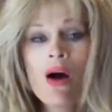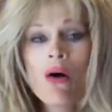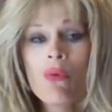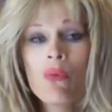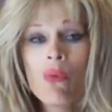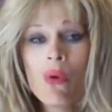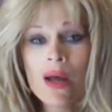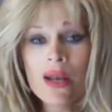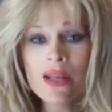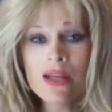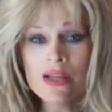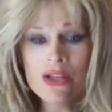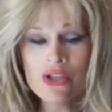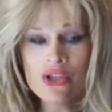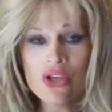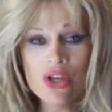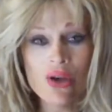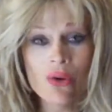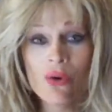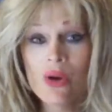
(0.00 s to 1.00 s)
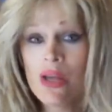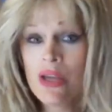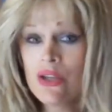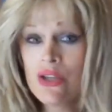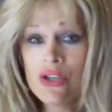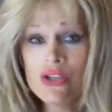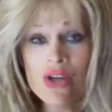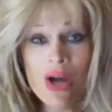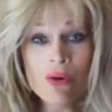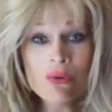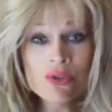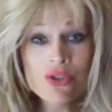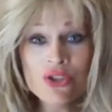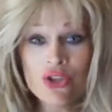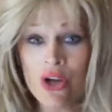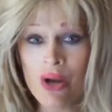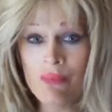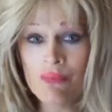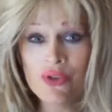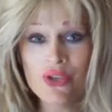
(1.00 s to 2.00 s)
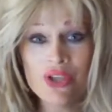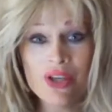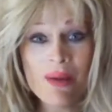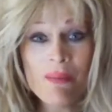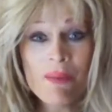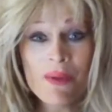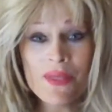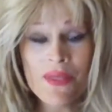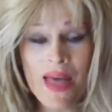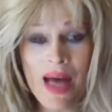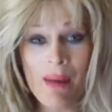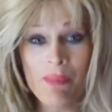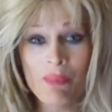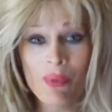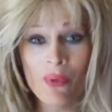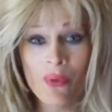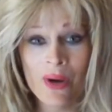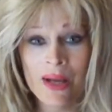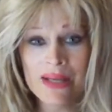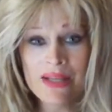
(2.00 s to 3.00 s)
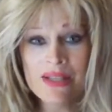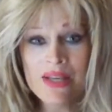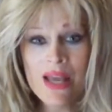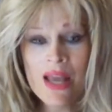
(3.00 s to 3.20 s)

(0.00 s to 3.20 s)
What do? You don't jump ship at that point.